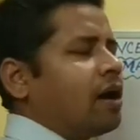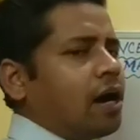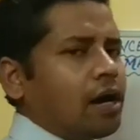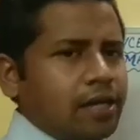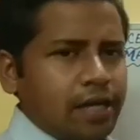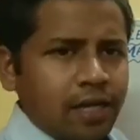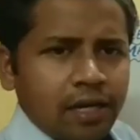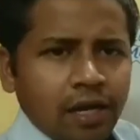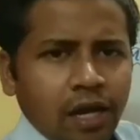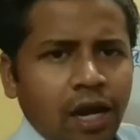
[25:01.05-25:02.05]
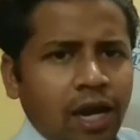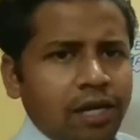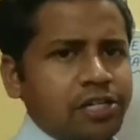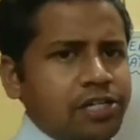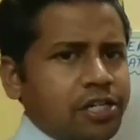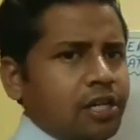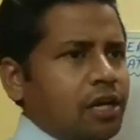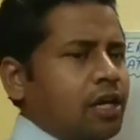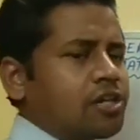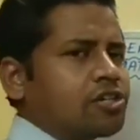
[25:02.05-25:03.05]
under addition.
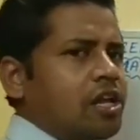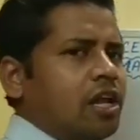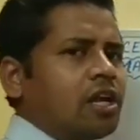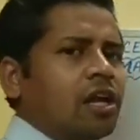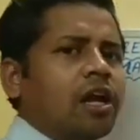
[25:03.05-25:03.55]
Rational